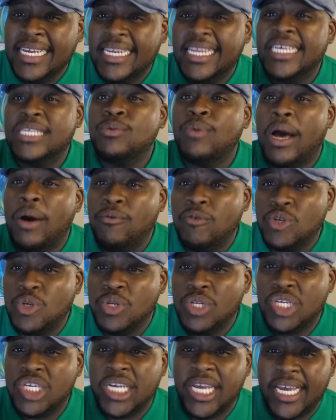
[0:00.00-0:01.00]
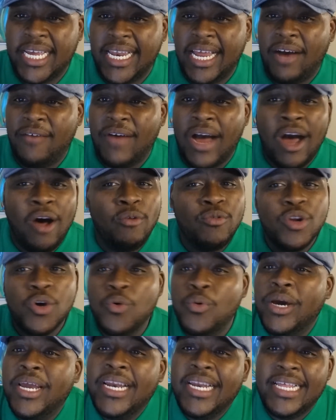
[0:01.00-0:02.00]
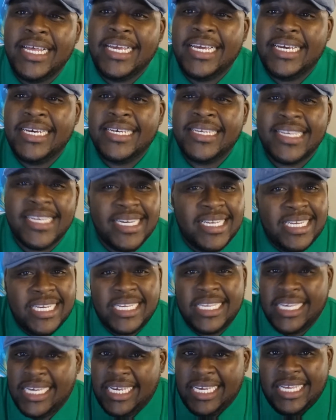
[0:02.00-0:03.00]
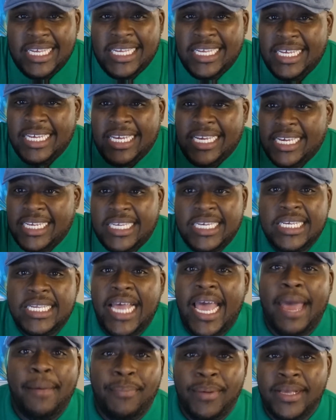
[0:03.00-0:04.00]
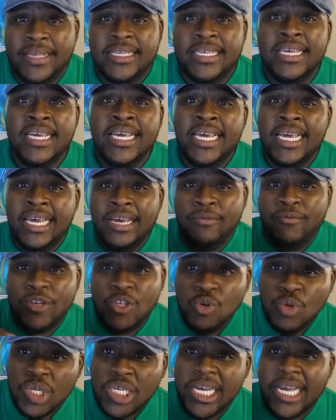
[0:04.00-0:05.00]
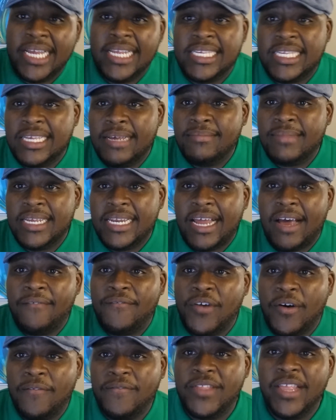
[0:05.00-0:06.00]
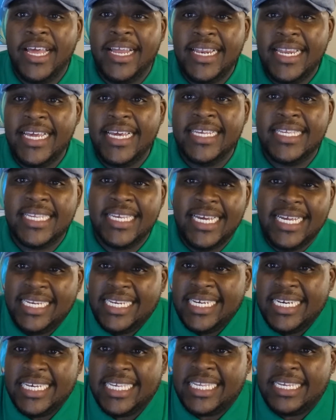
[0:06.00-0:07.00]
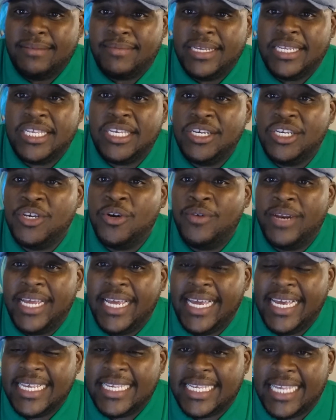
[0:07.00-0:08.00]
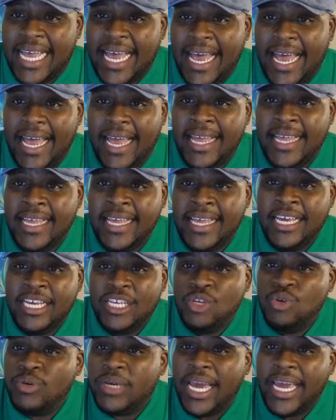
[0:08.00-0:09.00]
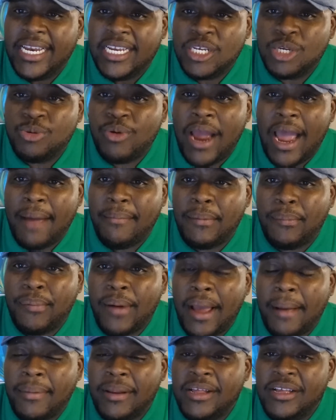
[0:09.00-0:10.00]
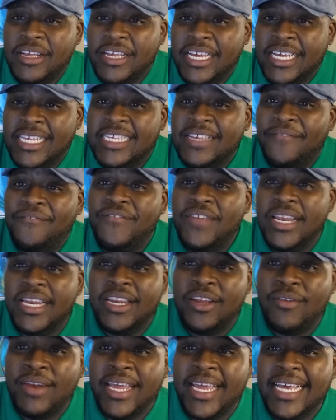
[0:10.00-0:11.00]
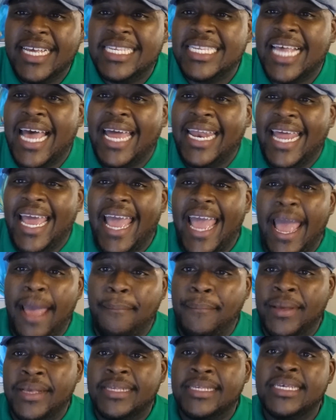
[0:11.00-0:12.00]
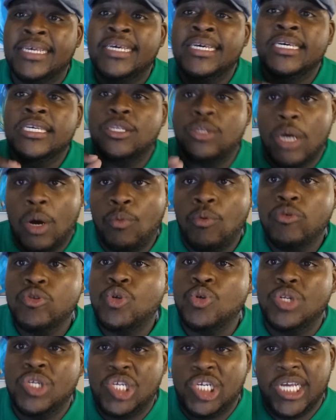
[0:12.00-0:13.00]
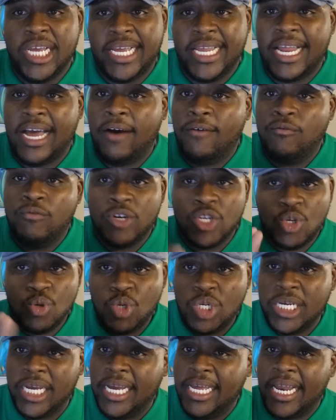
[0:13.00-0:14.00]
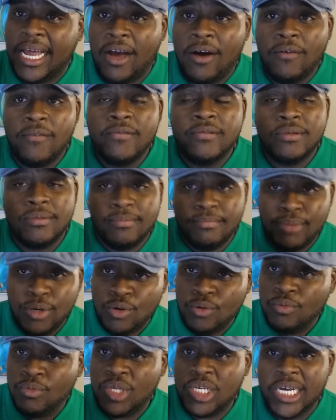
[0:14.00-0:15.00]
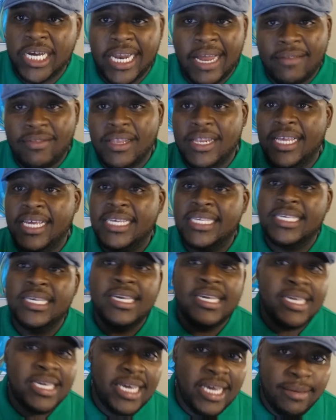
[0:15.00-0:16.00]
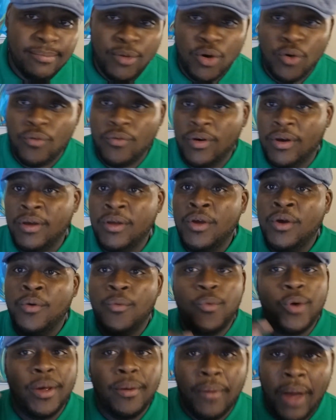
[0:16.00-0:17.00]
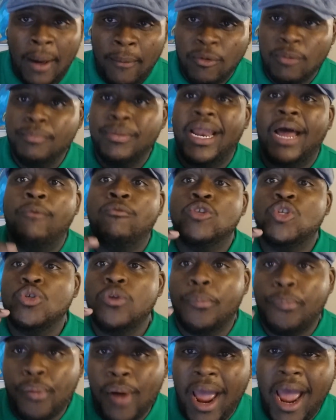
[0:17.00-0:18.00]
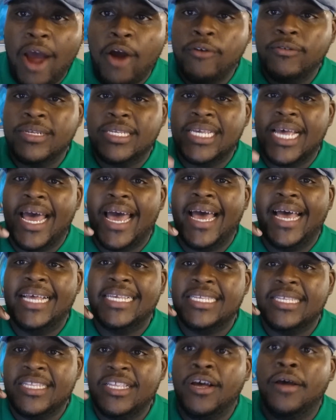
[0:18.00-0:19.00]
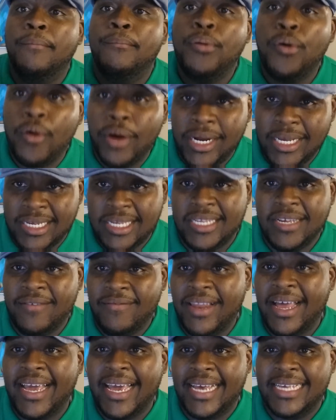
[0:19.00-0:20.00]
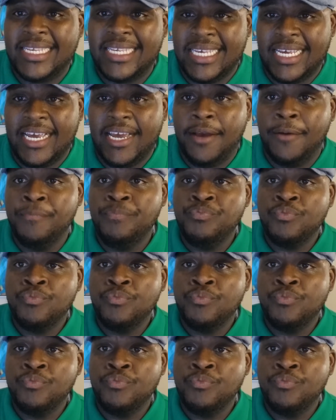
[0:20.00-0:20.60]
That's why I want you to check it off. I don't know what it is. It just happens. When you check something off that list, it does something to you on the inside. You can't describe it properly. It's a feeling on the inside that happens. So I want you to check it out. Once you check it off, boom, check it off the list. Keep moving. But I want you to prioritize the important stuff, like I said.